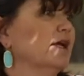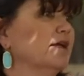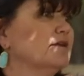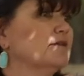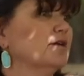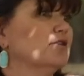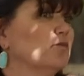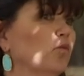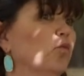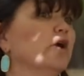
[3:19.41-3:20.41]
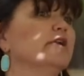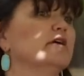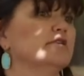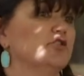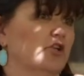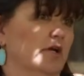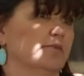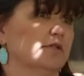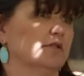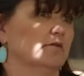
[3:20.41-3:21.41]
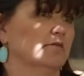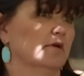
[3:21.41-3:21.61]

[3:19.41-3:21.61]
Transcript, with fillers: is wood chips.